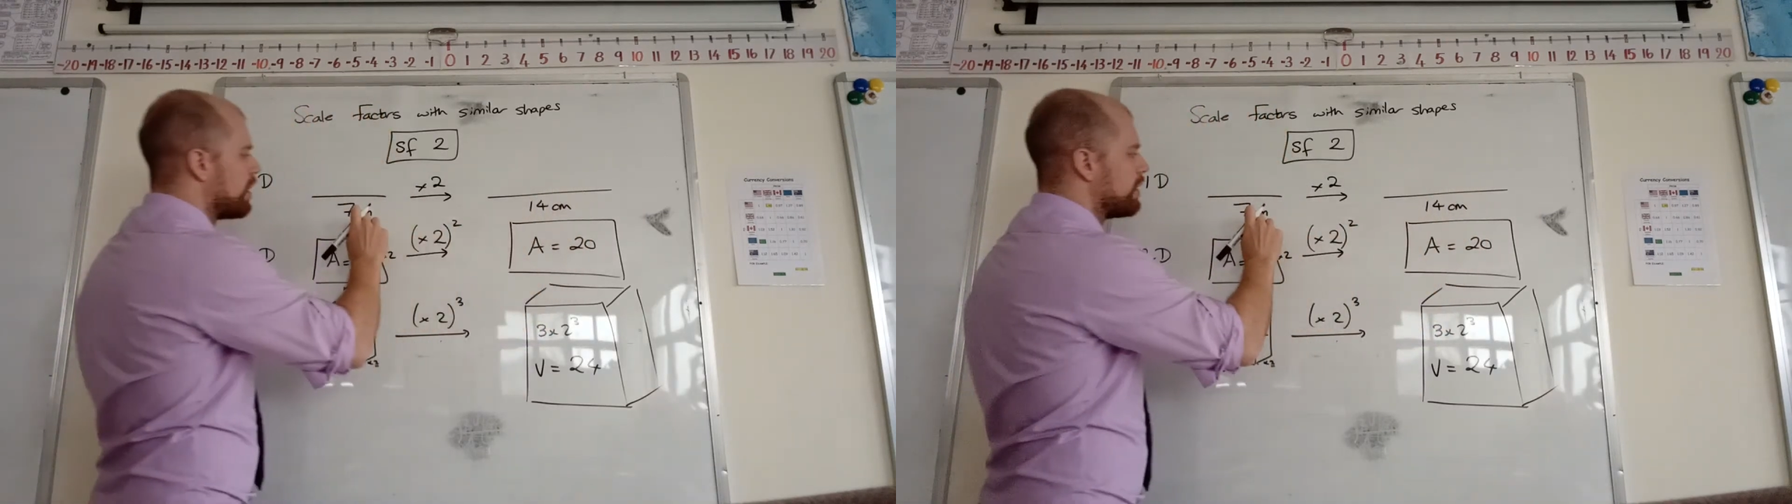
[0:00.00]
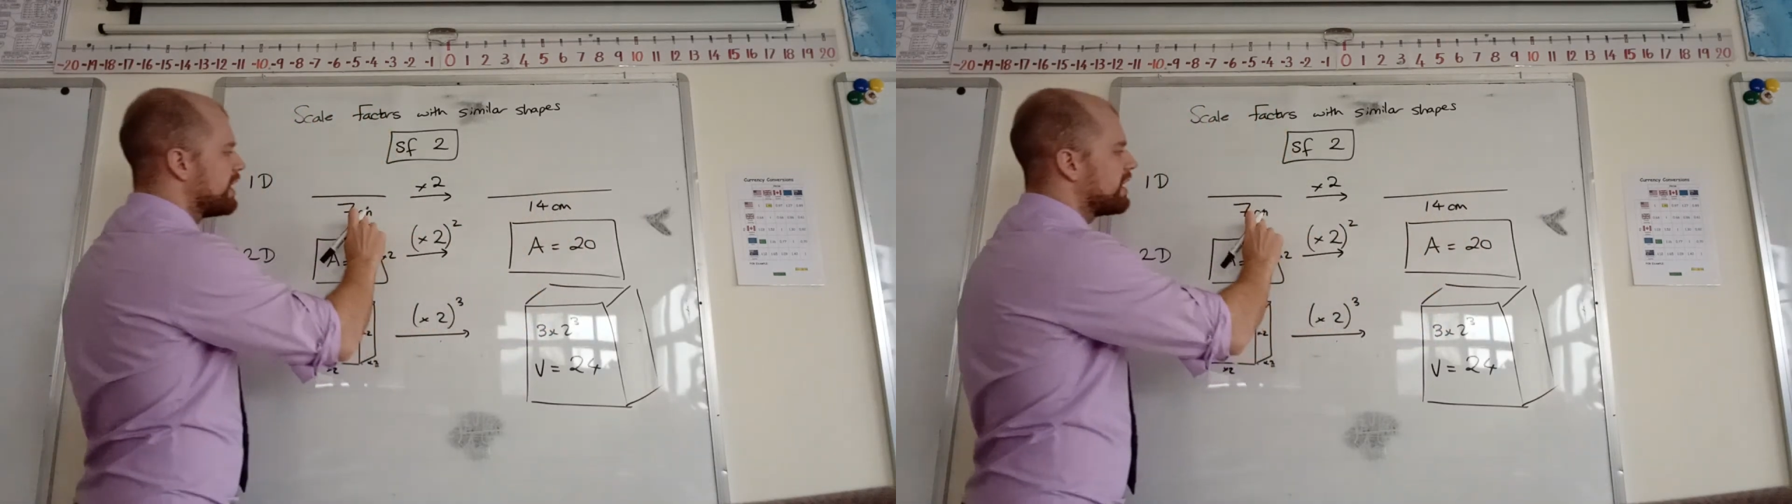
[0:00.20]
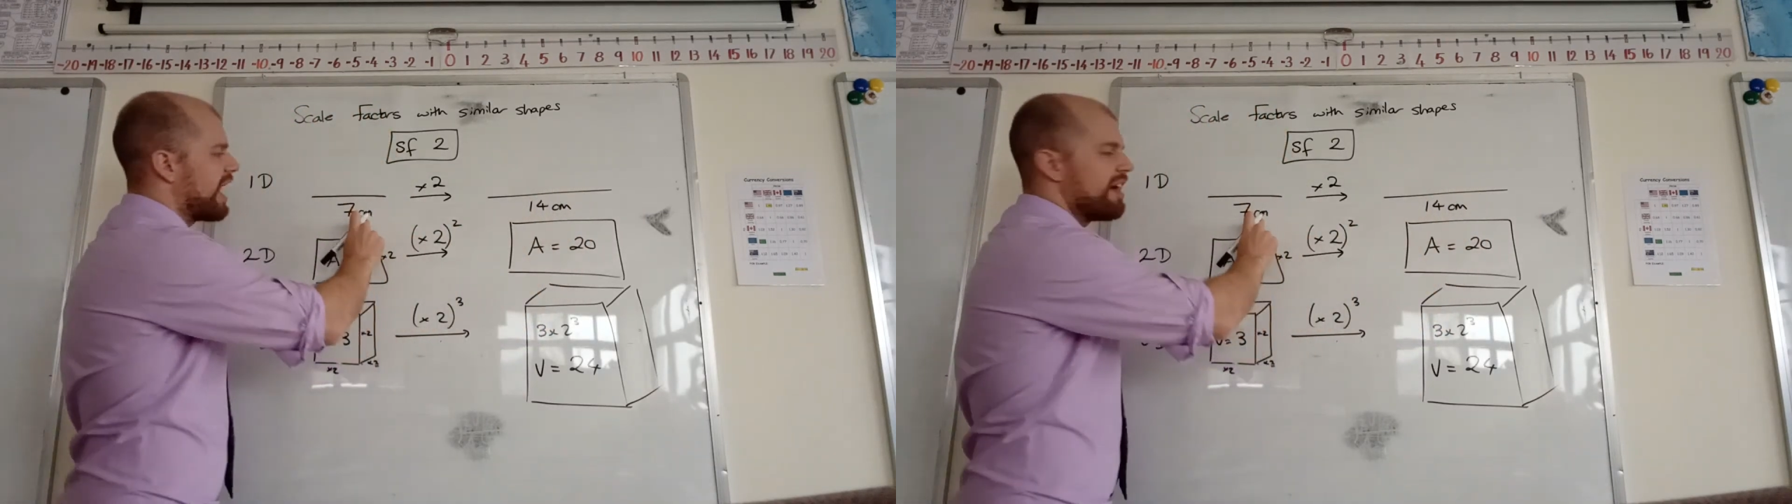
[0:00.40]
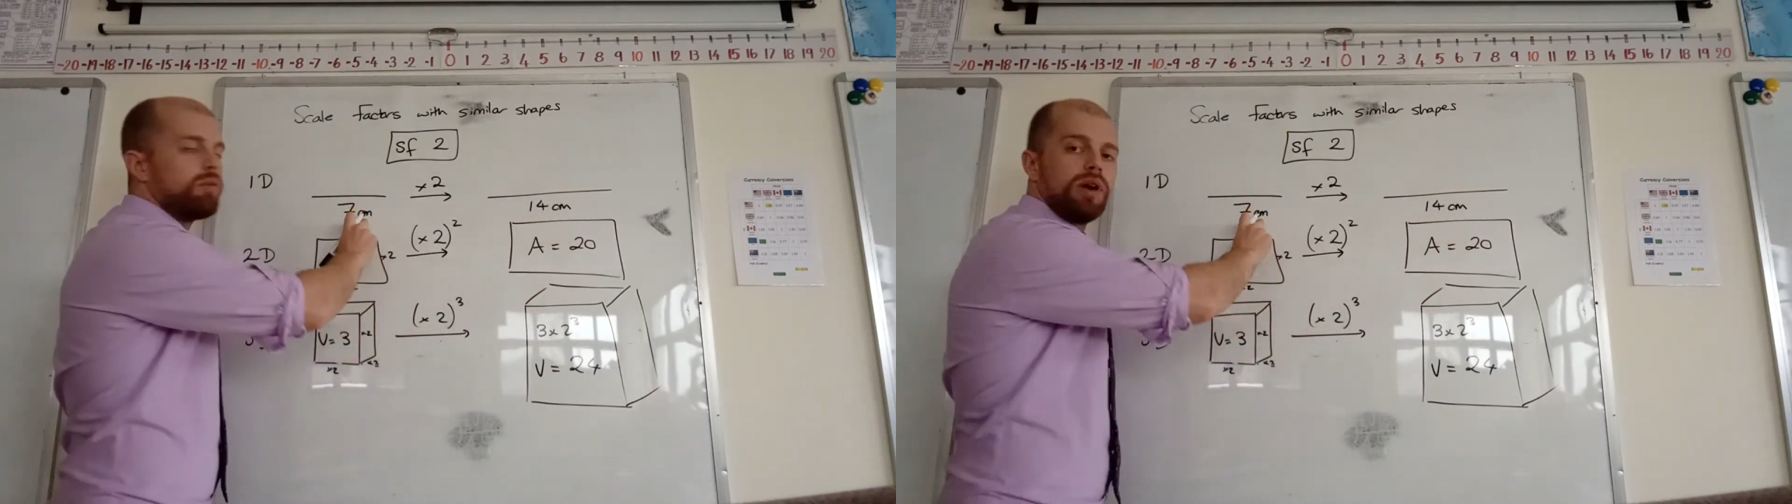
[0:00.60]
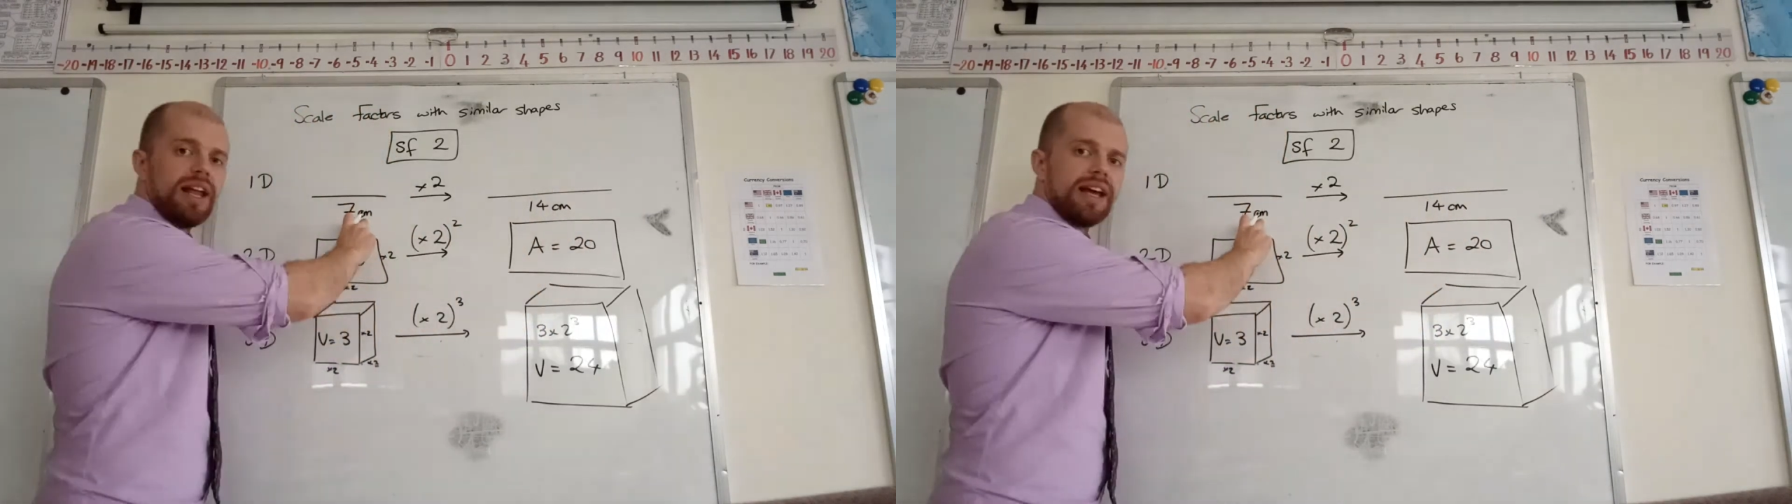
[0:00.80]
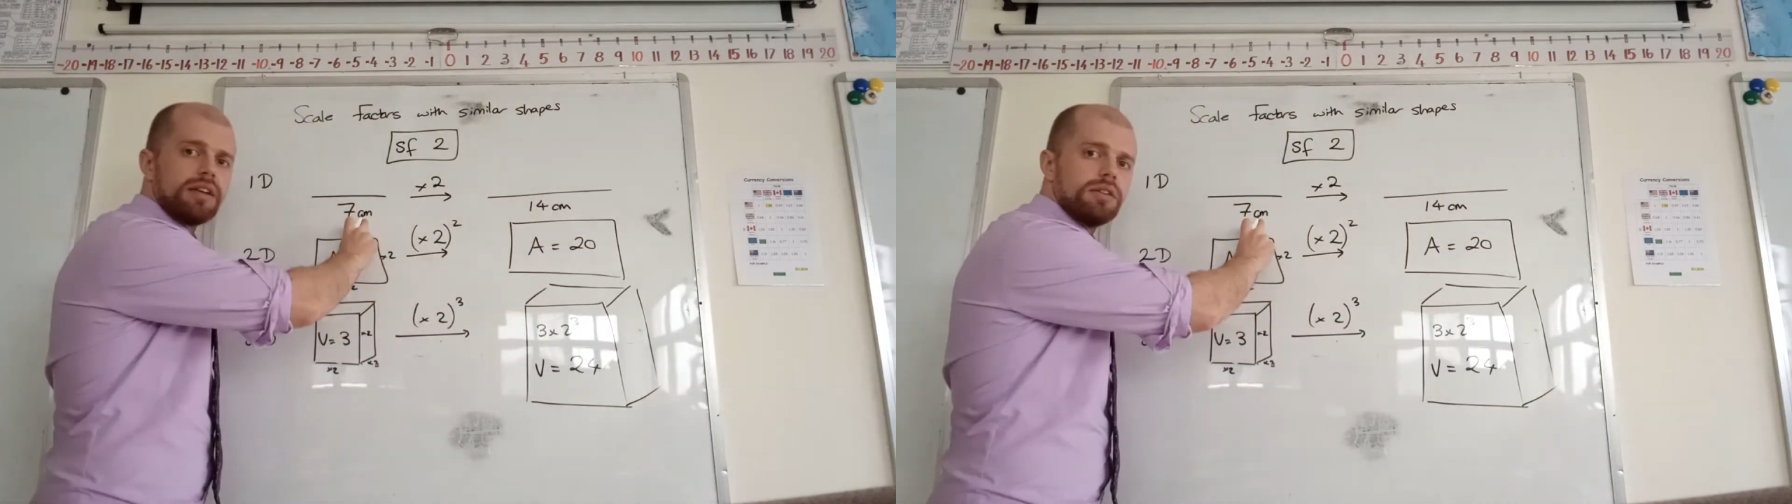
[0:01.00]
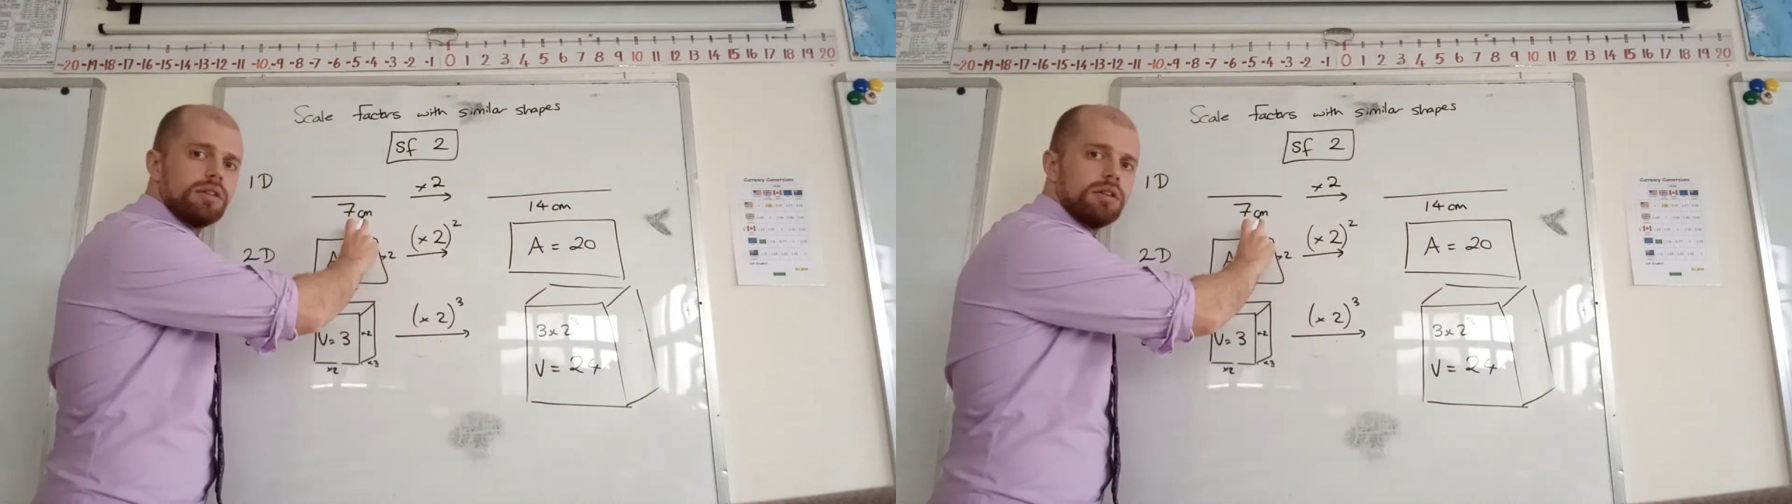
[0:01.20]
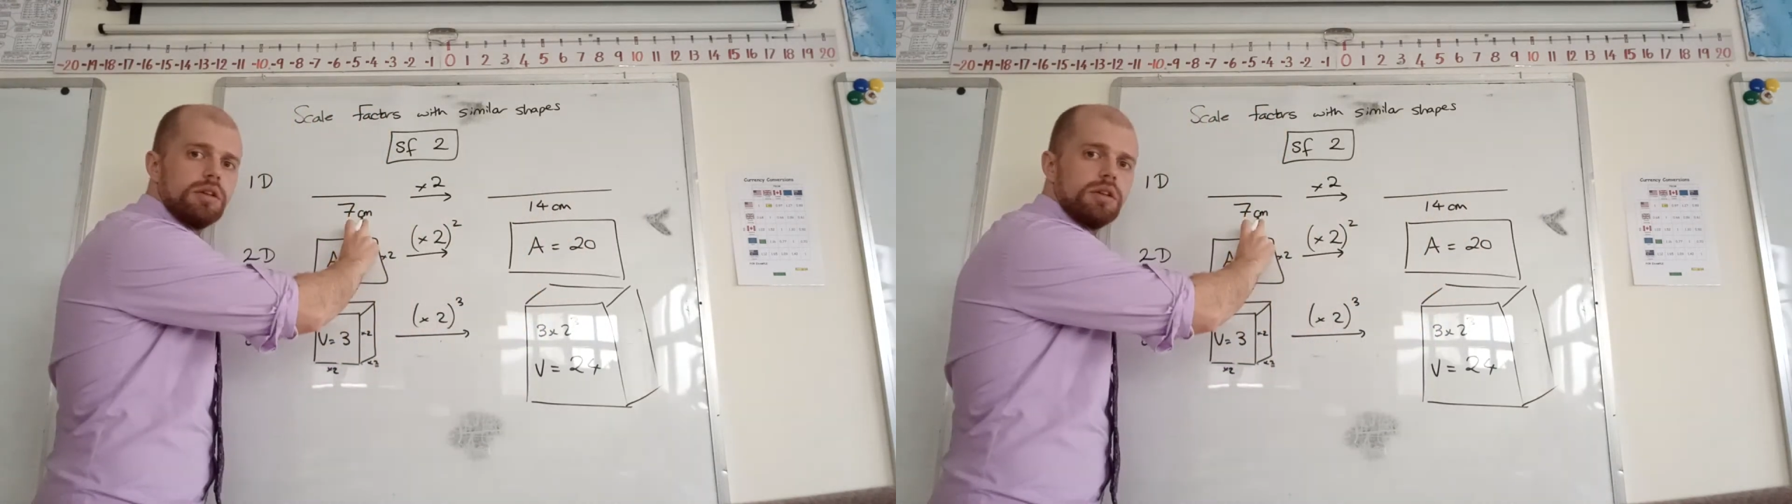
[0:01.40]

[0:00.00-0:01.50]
only going to have one length,